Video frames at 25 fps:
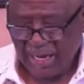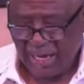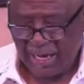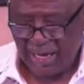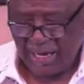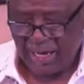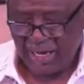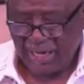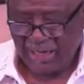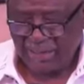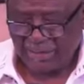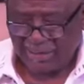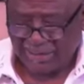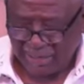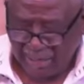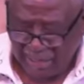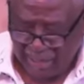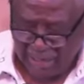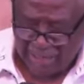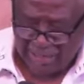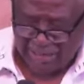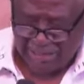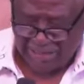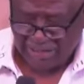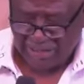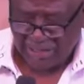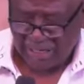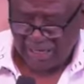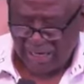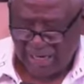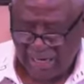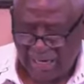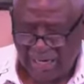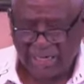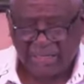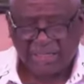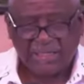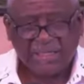it does say
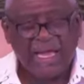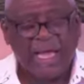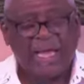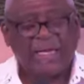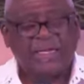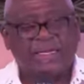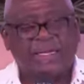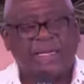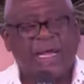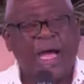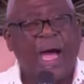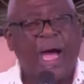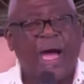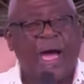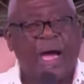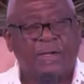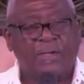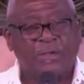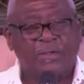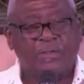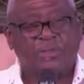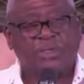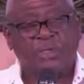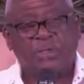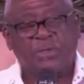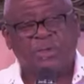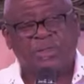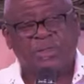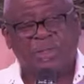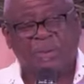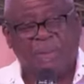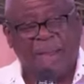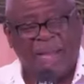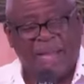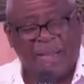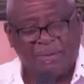it's not God who's doing the